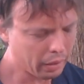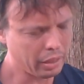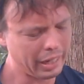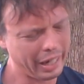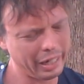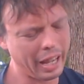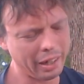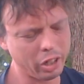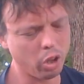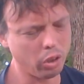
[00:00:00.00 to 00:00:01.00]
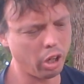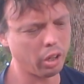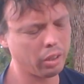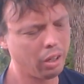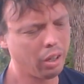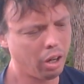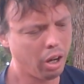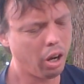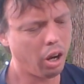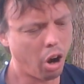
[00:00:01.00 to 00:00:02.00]
and then down here on Earth,
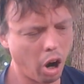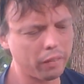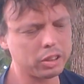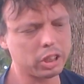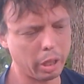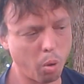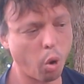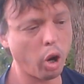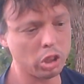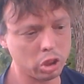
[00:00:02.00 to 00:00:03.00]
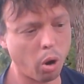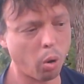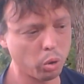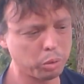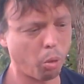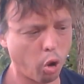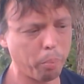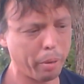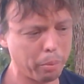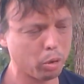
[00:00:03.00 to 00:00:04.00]
harvesting more souls, more
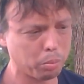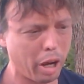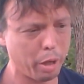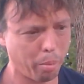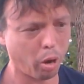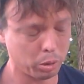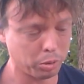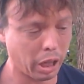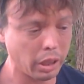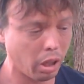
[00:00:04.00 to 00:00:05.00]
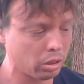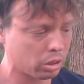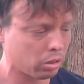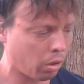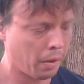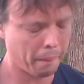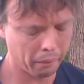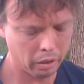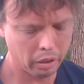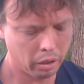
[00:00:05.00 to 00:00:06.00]
people's body parts. Some Scientologists are
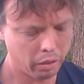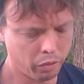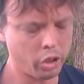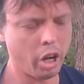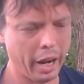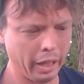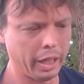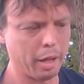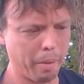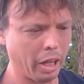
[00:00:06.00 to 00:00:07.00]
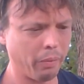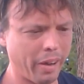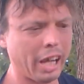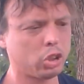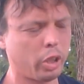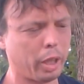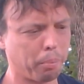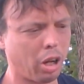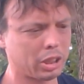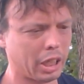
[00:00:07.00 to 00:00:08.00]
for their alien manufacturing
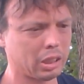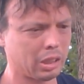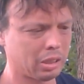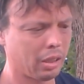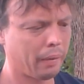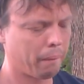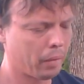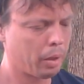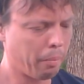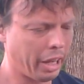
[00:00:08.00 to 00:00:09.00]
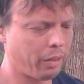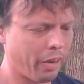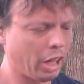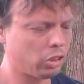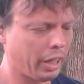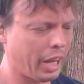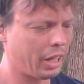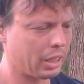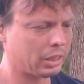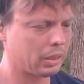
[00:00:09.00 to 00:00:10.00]
processes, manufacturing
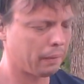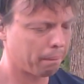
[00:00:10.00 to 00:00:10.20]
aliens.